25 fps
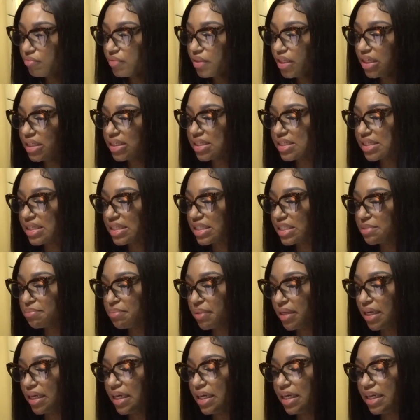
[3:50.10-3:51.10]
Since
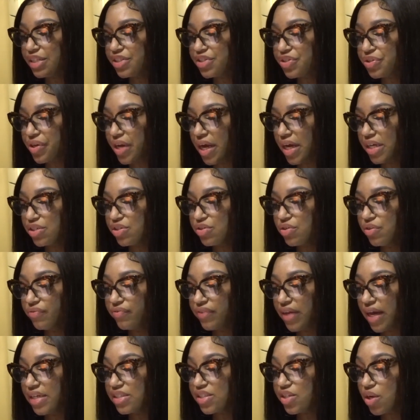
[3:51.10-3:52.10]
many international
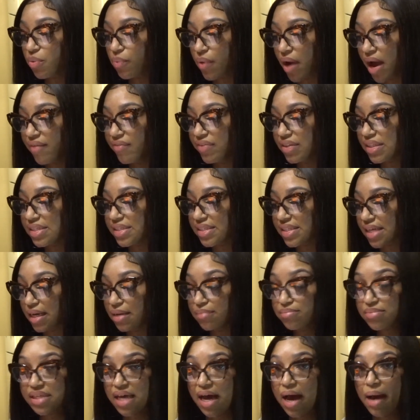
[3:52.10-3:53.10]
flights arrive at the same
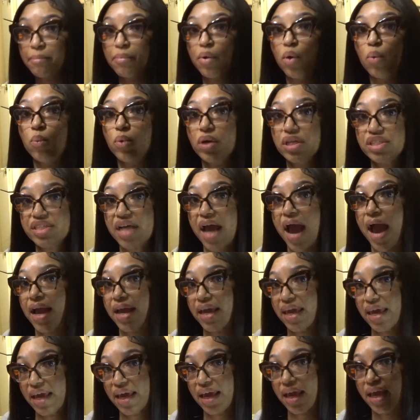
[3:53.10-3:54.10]
time, which I
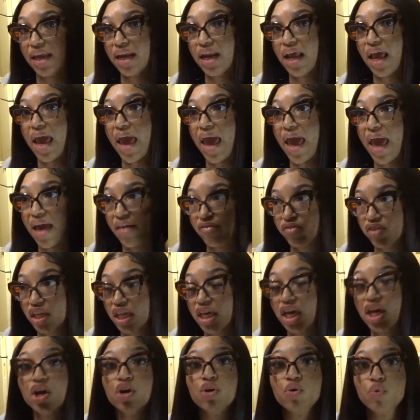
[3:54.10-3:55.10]
can heavily
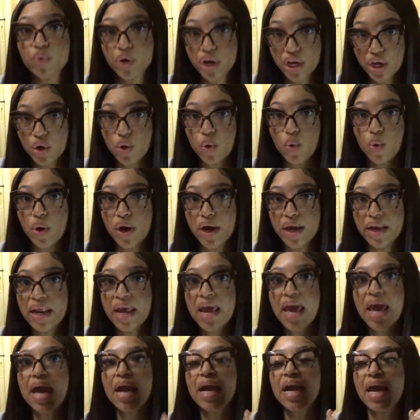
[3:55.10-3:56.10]
agree on,
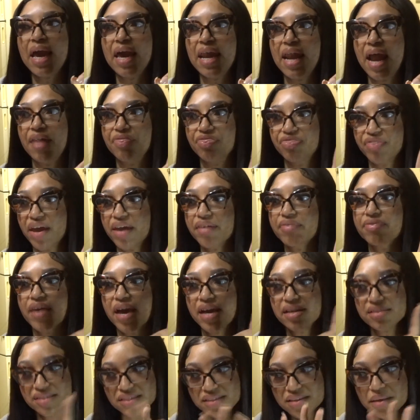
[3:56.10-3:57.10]
and I think
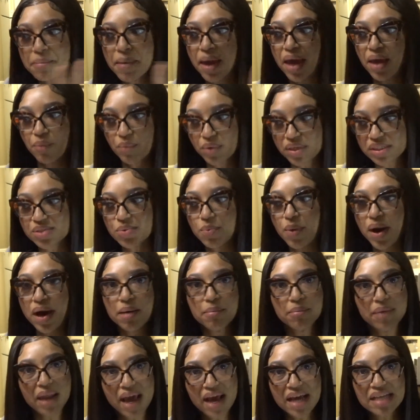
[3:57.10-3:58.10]
that's the main reason why them
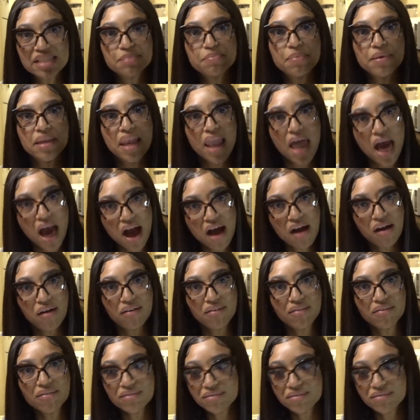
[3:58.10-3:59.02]
lines be long.